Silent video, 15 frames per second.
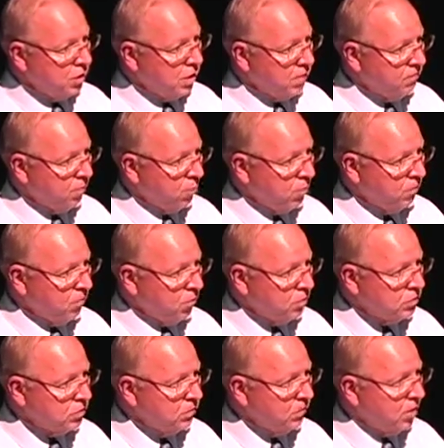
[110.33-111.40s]
that
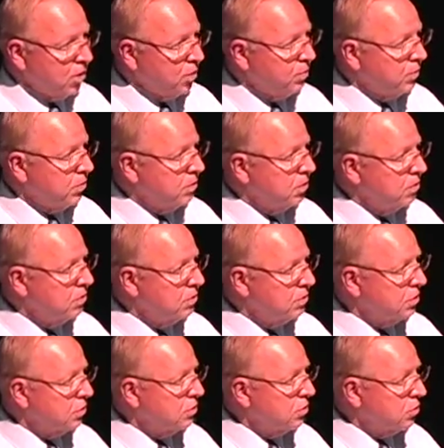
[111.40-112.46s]
workforce development
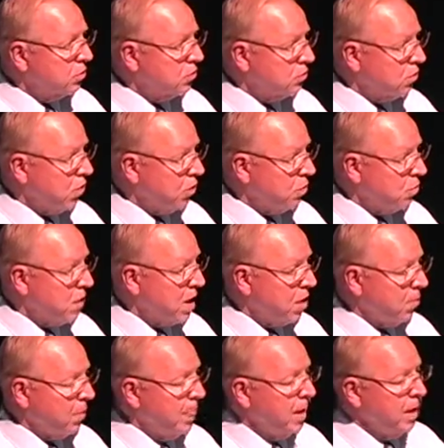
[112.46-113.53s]
system is all
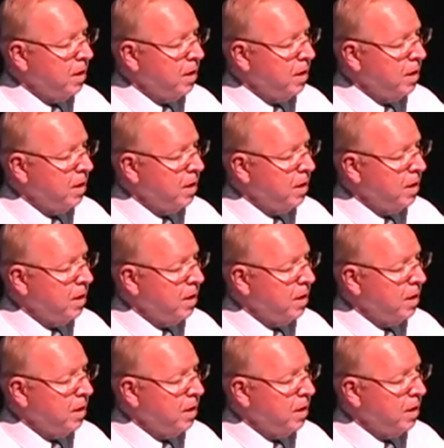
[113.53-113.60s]
about.